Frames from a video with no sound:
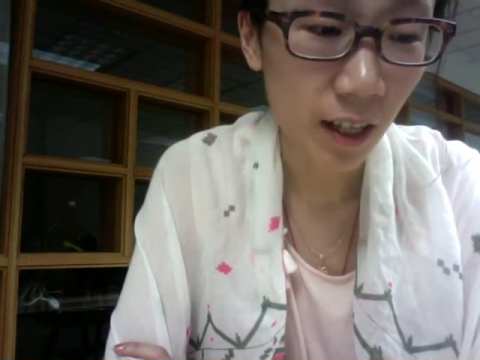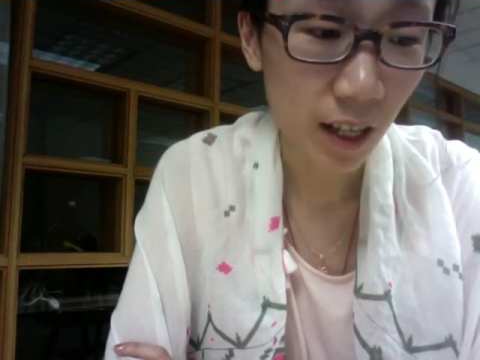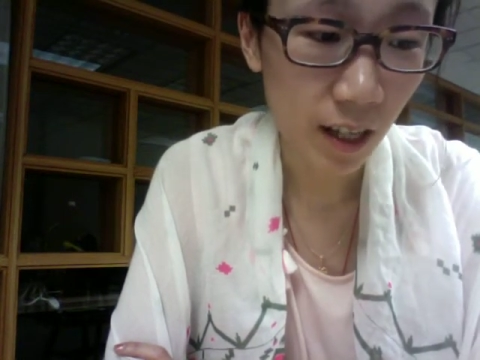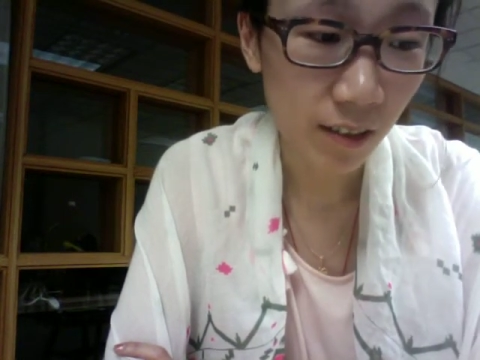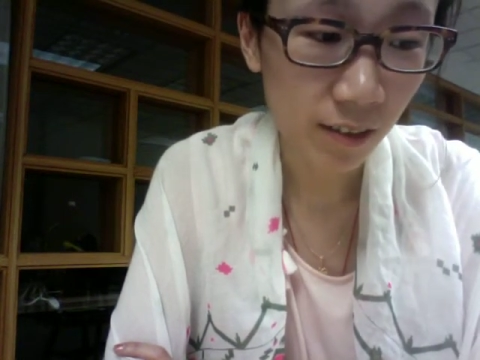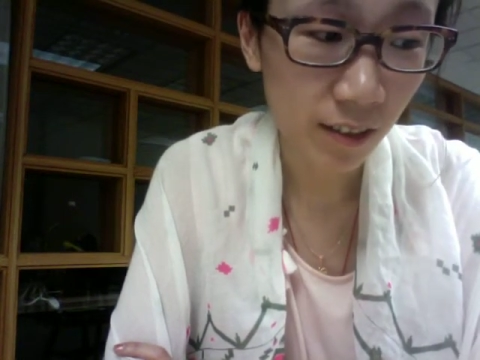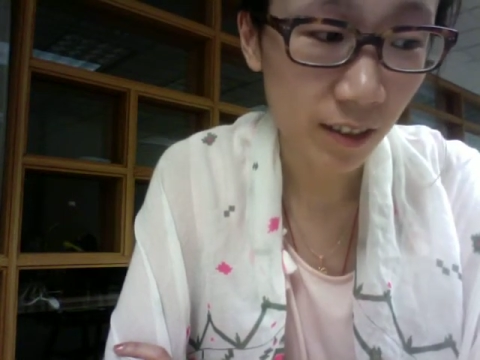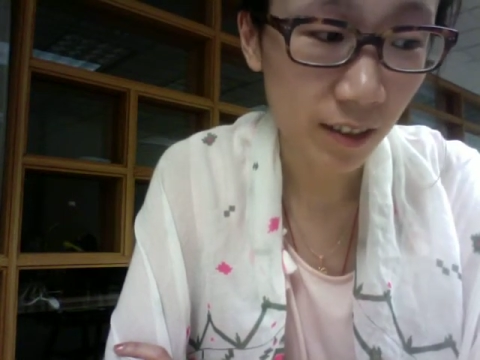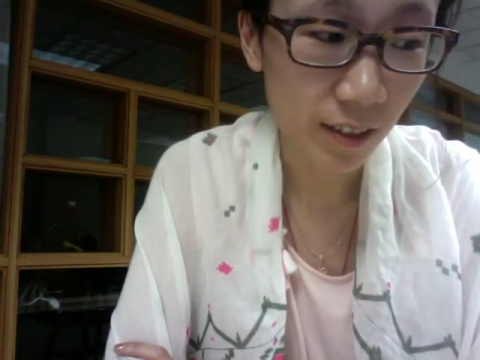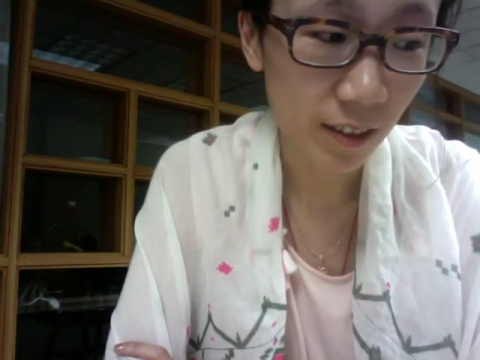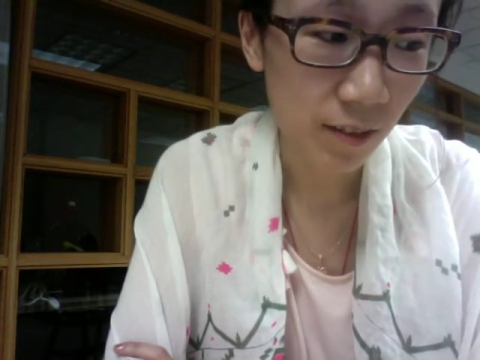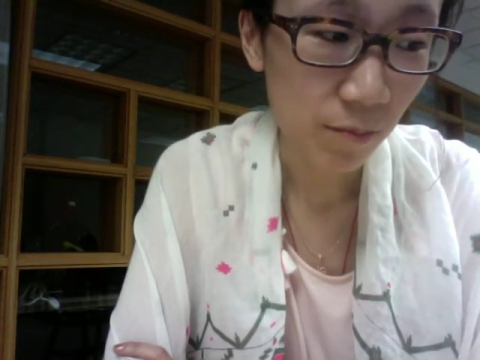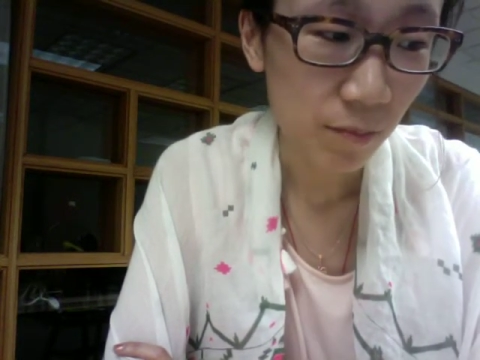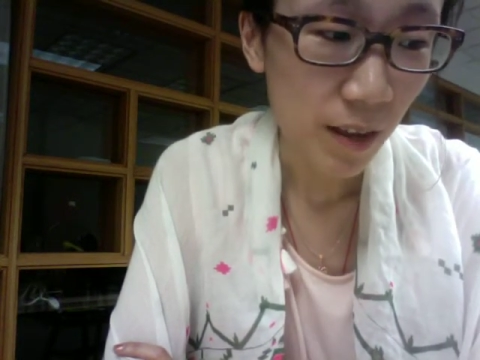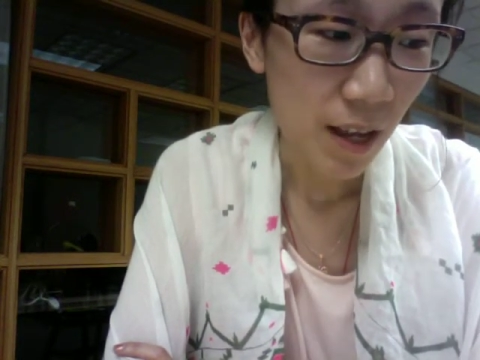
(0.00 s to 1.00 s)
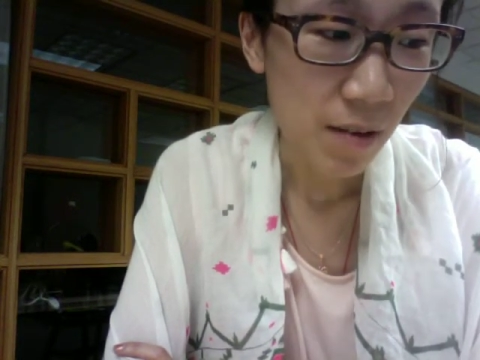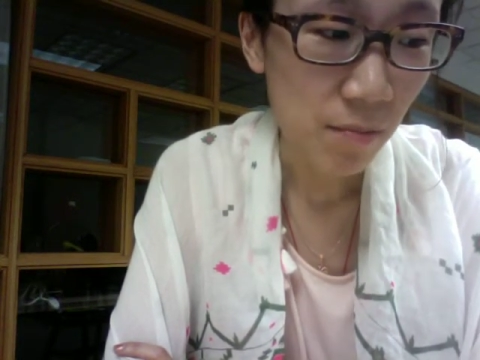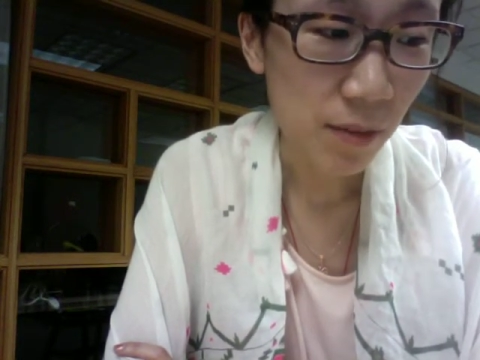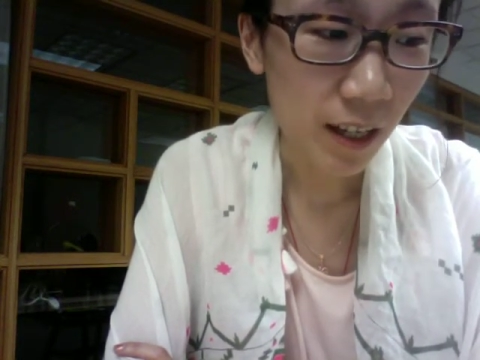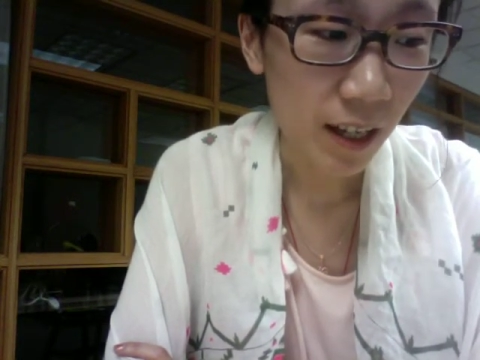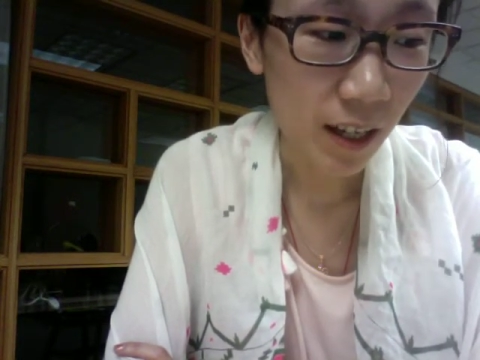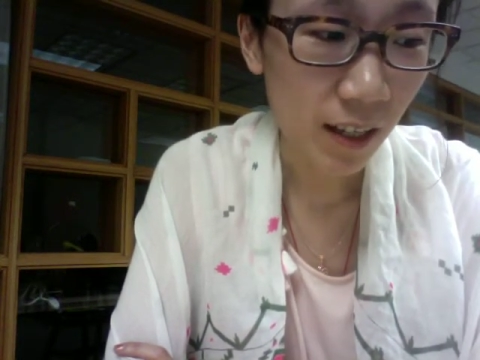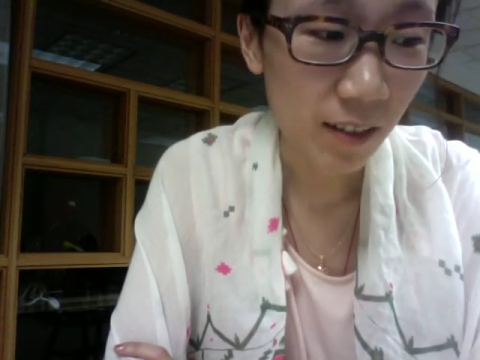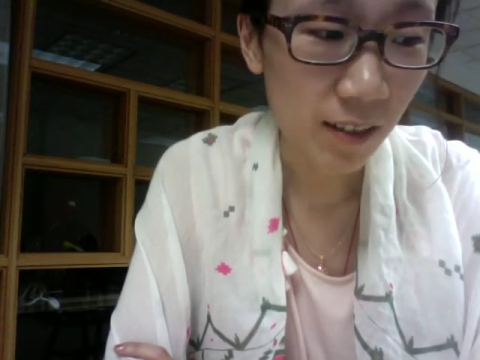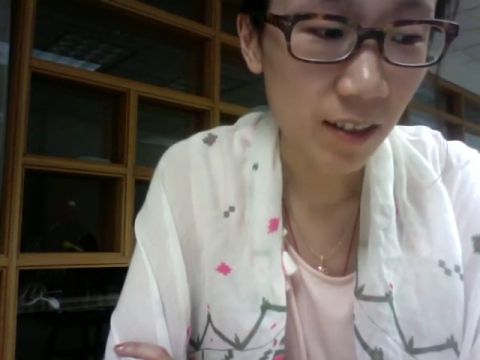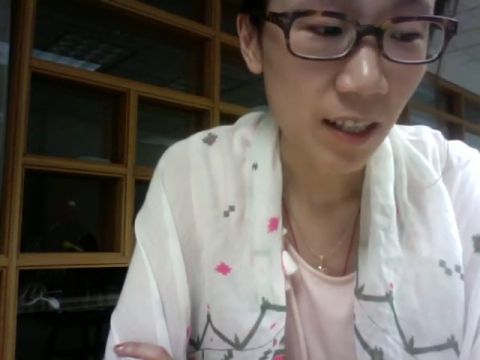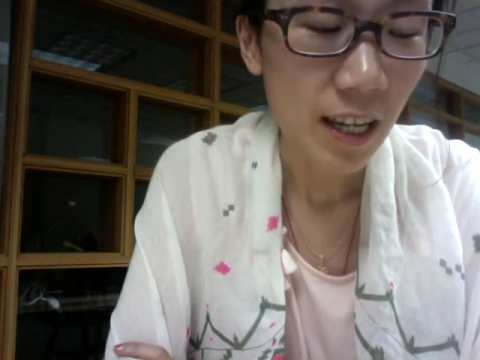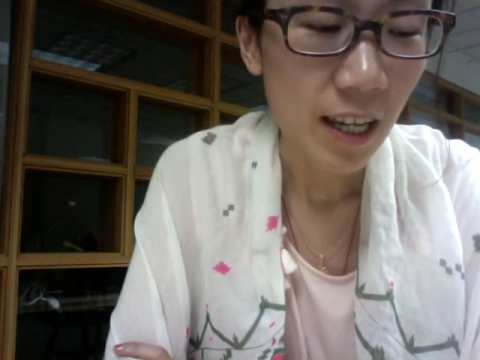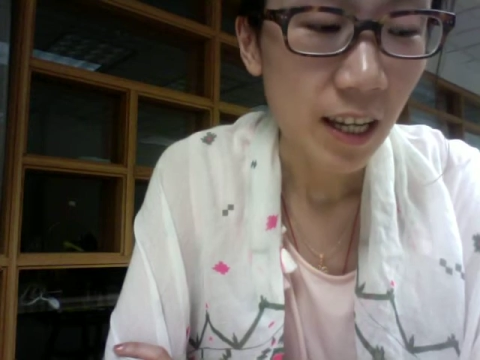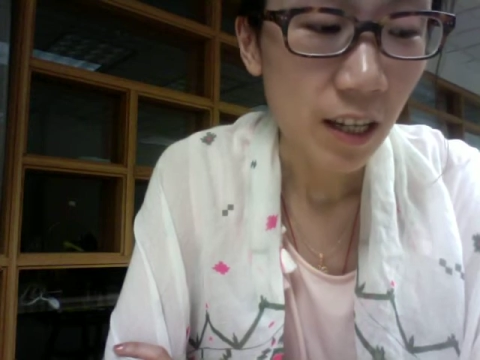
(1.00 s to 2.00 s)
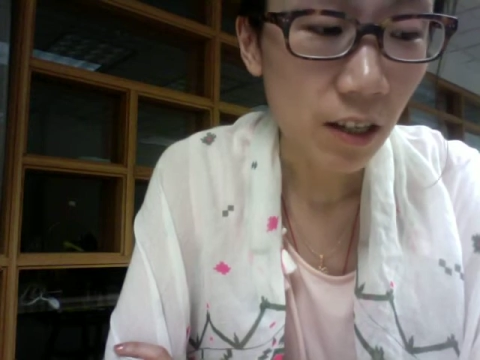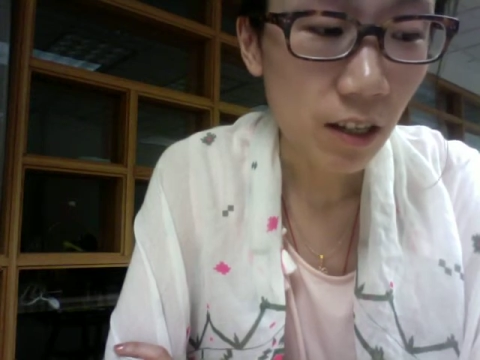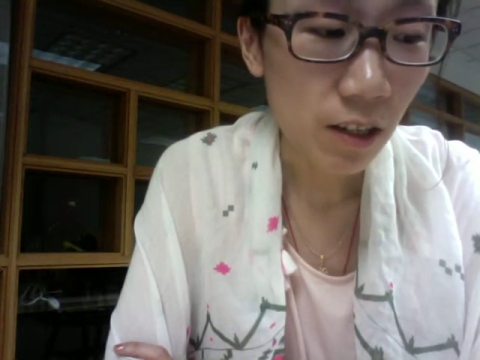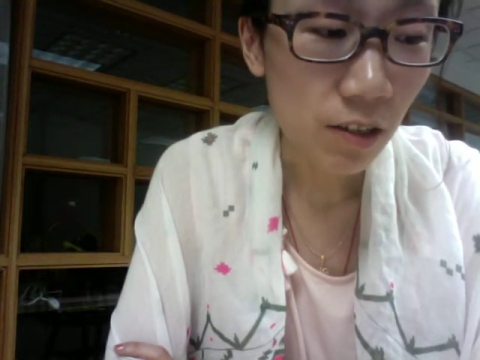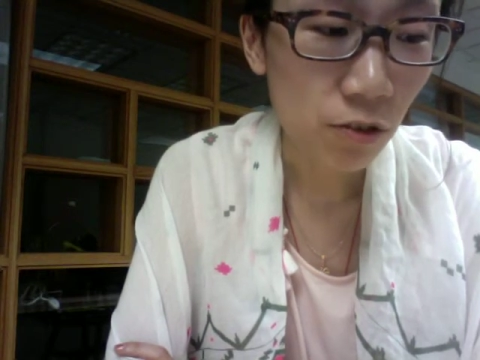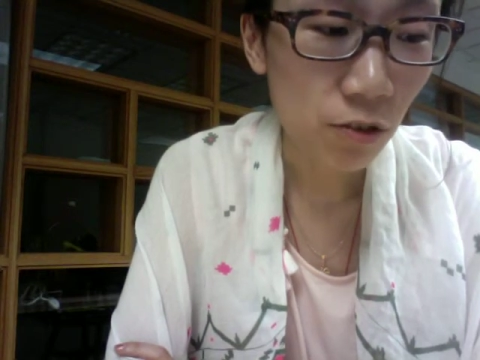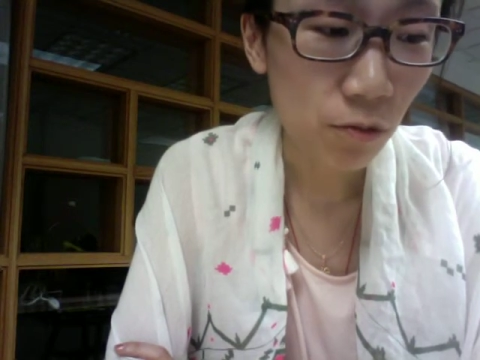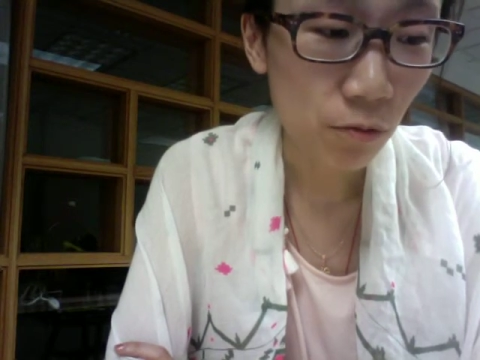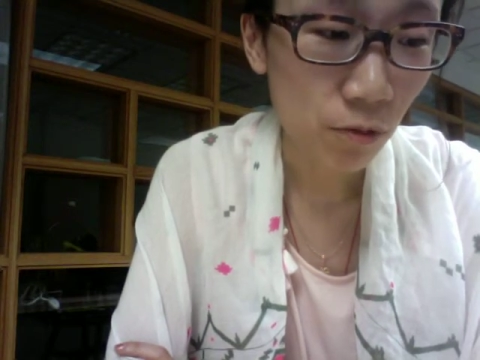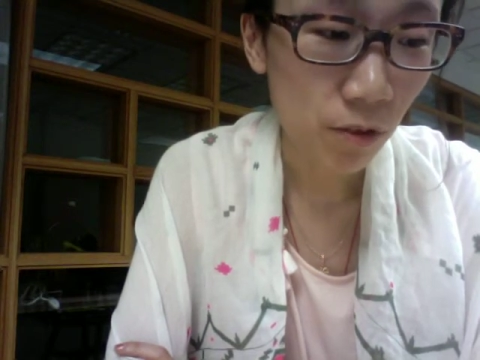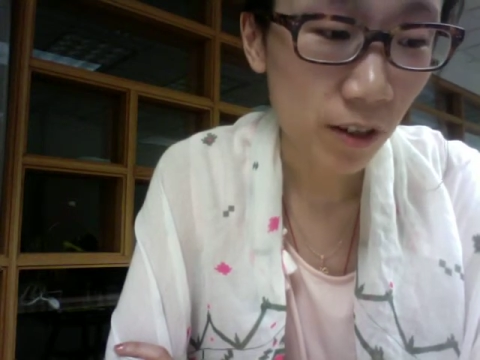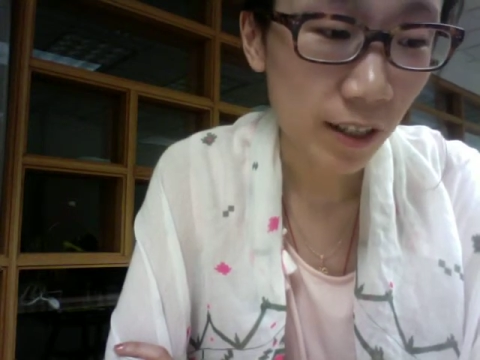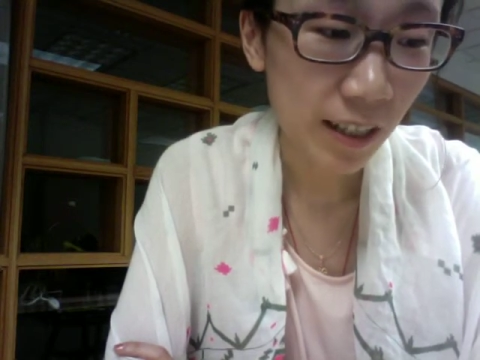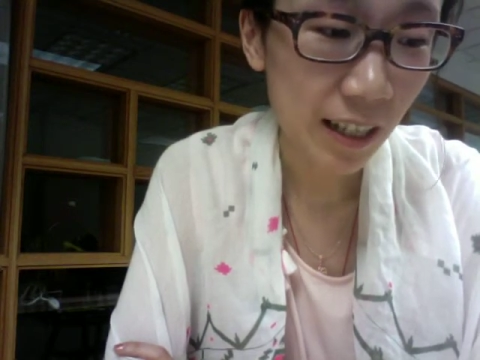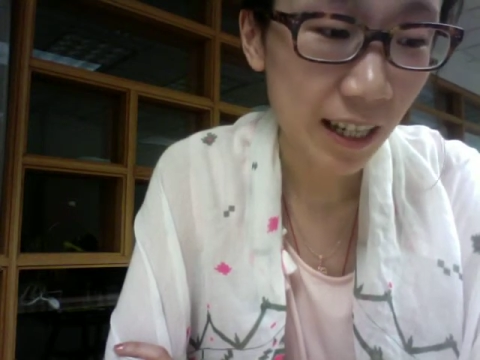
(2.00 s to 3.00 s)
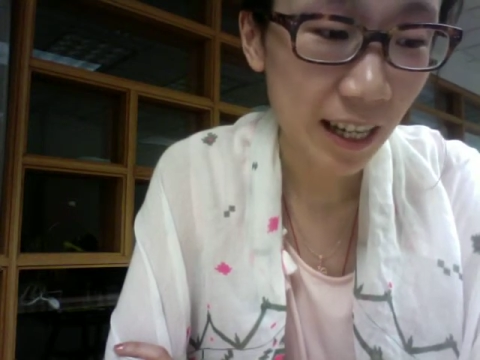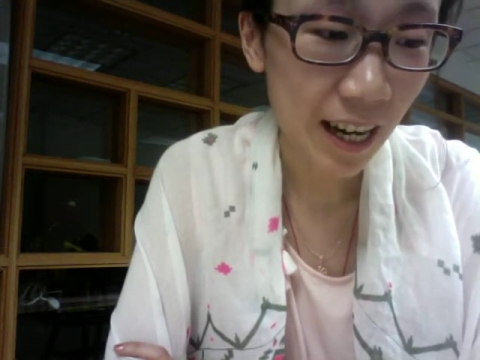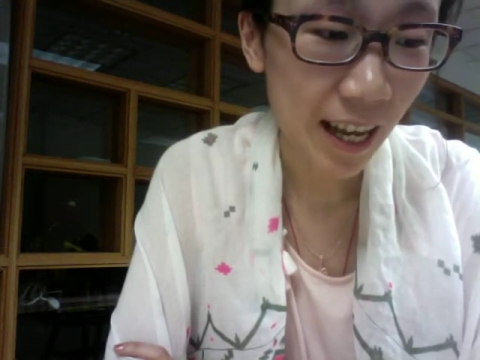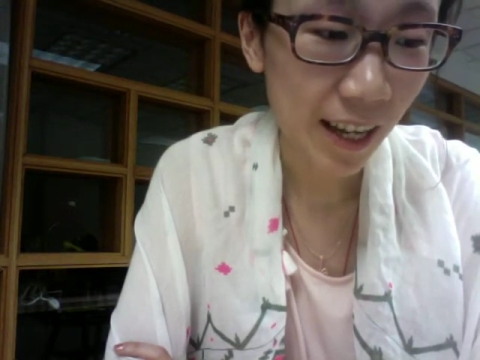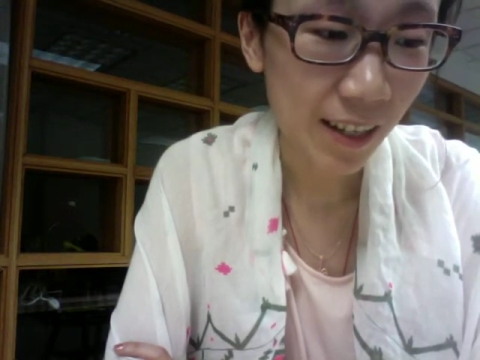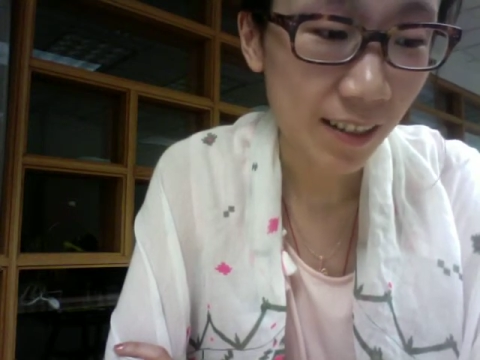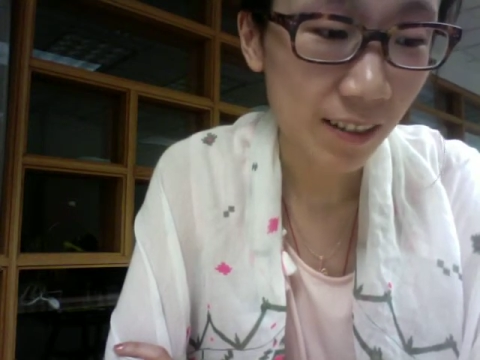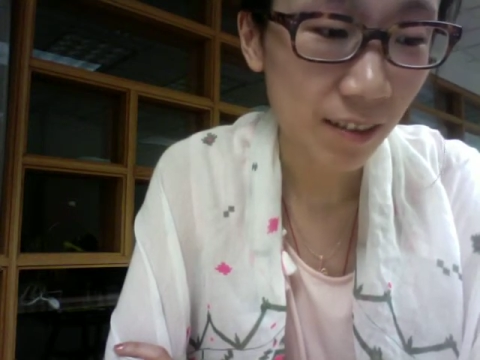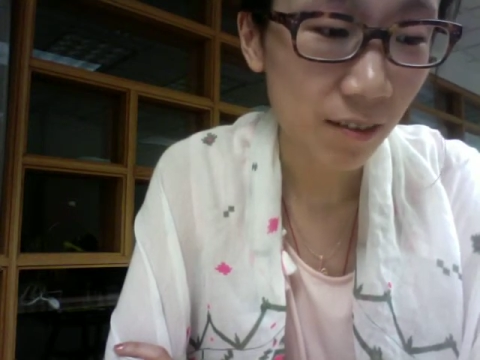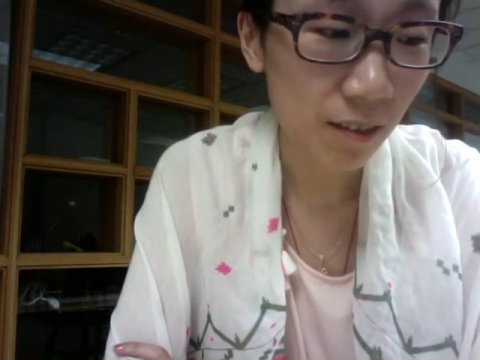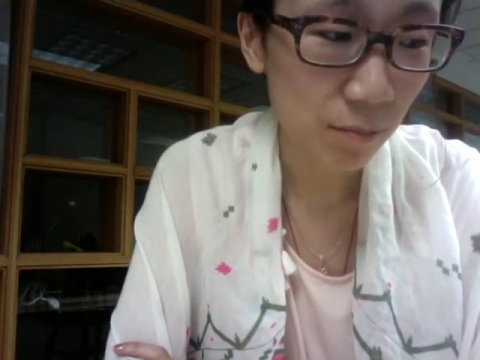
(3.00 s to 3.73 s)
earners because each work collects